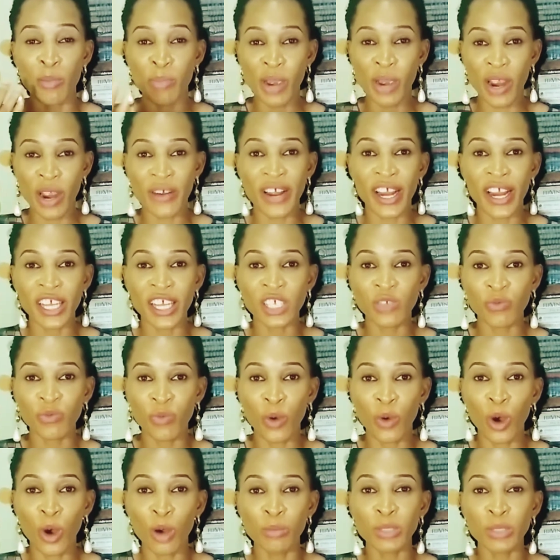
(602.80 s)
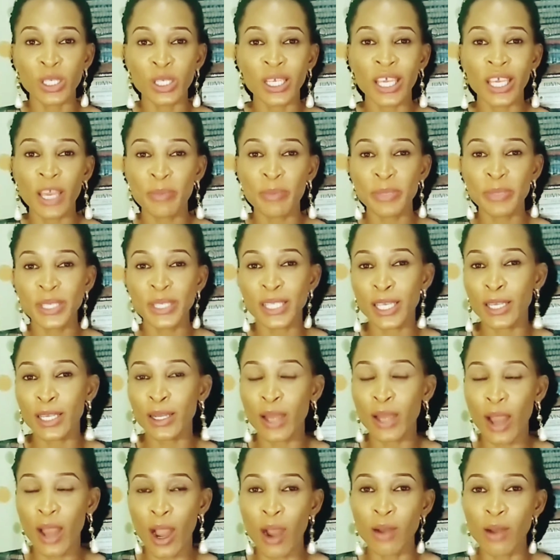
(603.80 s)
a barrier is formed to keep
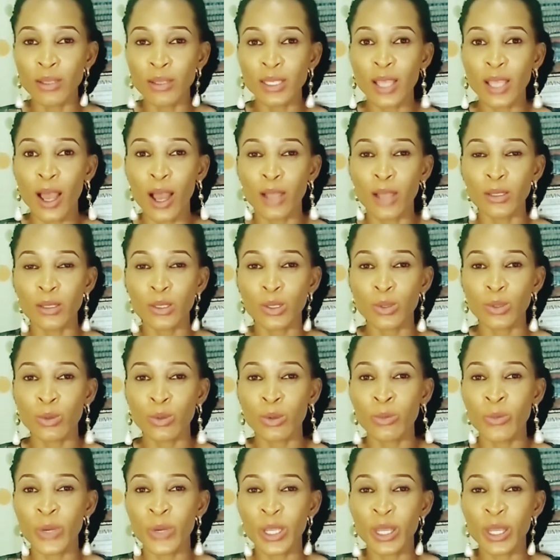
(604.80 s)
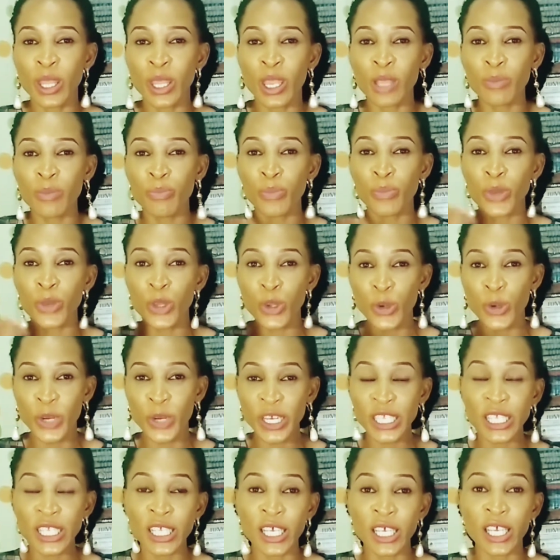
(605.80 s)
sin out and to retain
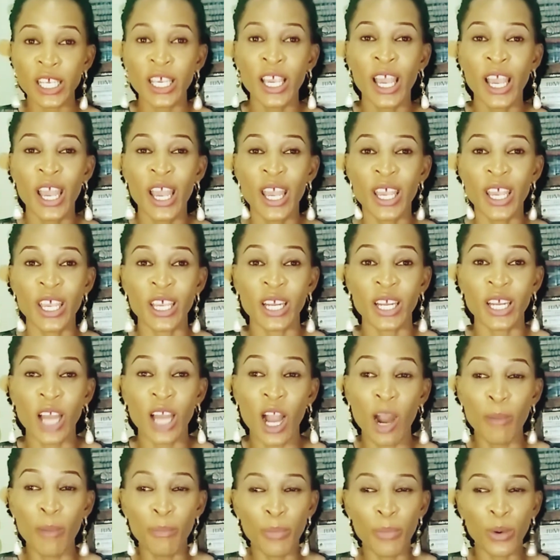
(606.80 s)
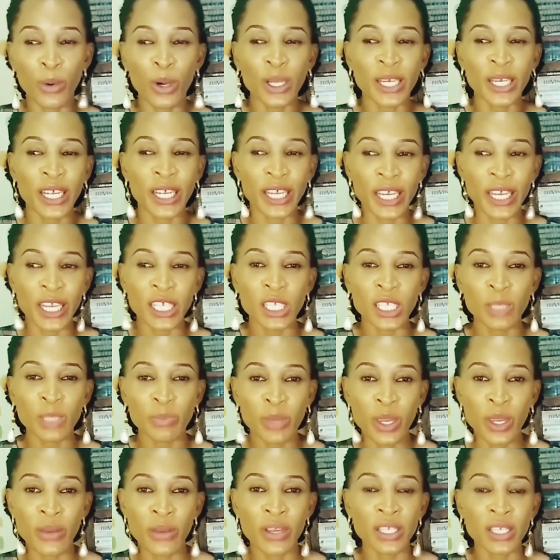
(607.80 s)
purity in our born again
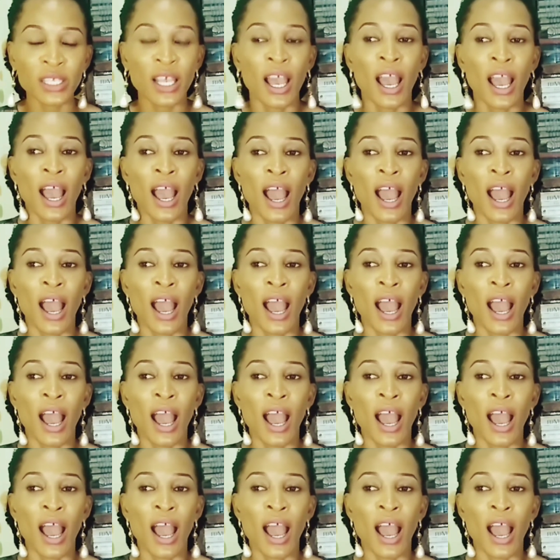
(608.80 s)
spirit.